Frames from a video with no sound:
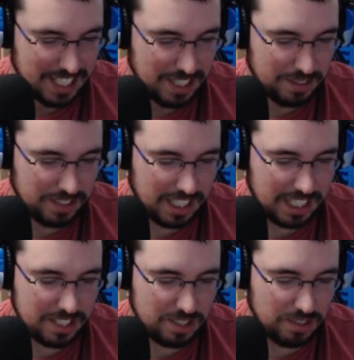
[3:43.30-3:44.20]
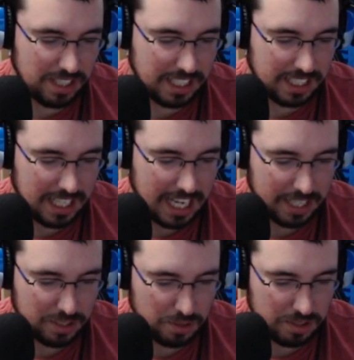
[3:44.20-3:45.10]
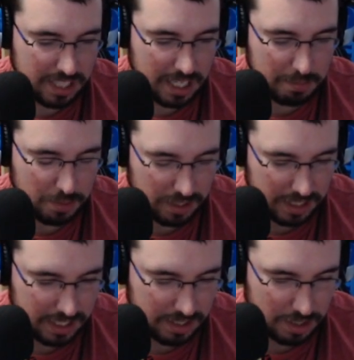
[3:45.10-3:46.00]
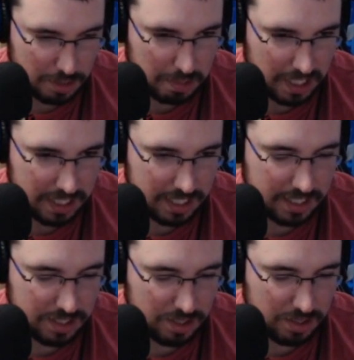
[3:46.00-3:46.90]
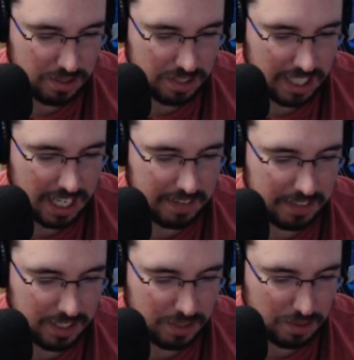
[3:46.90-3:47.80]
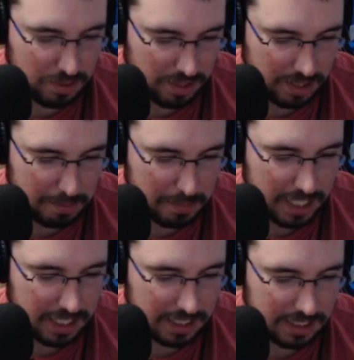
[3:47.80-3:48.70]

We got to get you like an actual soundboard that you can just play things through instead of having it go through on the mic.